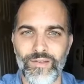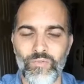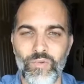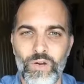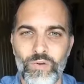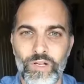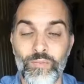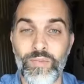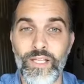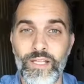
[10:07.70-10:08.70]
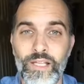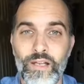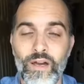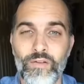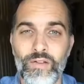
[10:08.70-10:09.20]
where we're completely and
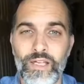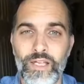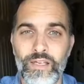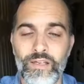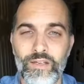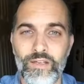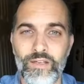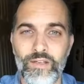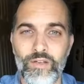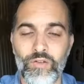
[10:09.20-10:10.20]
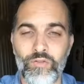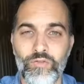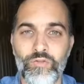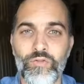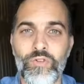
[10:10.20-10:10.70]
utterly
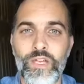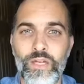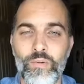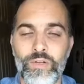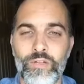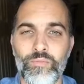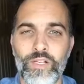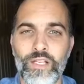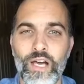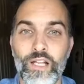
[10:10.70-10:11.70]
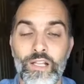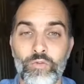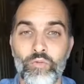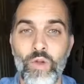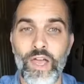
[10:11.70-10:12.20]
free, where we can completely and utterly
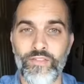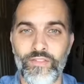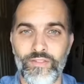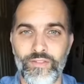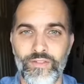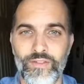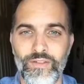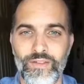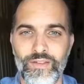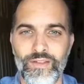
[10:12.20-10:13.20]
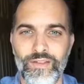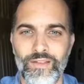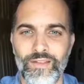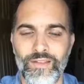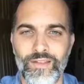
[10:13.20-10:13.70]
rest
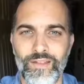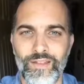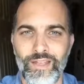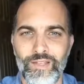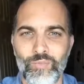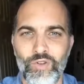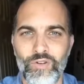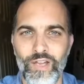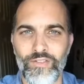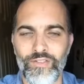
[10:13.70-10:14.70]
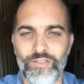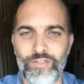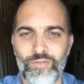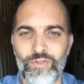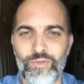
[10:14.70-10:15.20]
in the pure essence
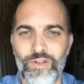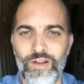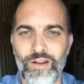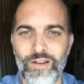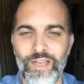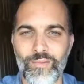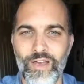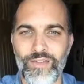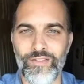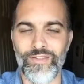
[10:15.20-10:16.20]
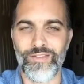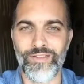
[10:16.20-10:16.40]
of who we are. Hey, Beth.